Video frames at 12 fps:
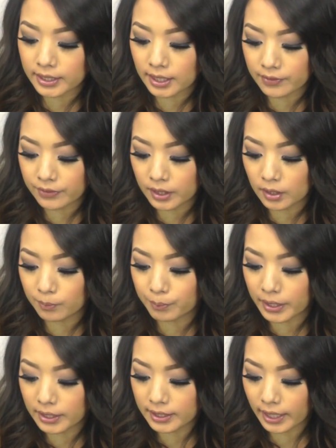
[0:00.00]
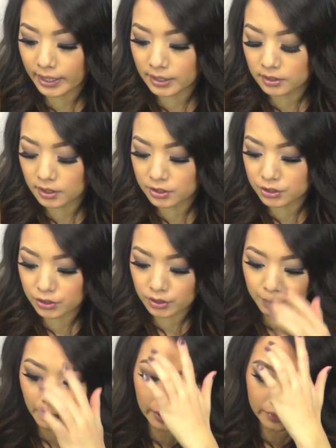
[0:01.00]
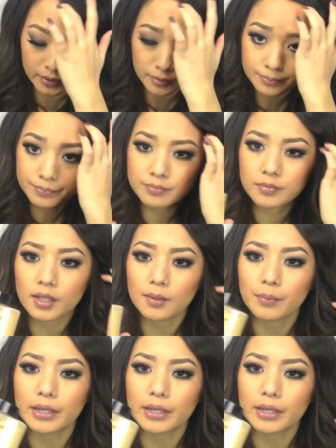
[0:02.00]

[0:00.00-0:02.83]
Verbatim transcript: got the Ben Nye Luxury Powder in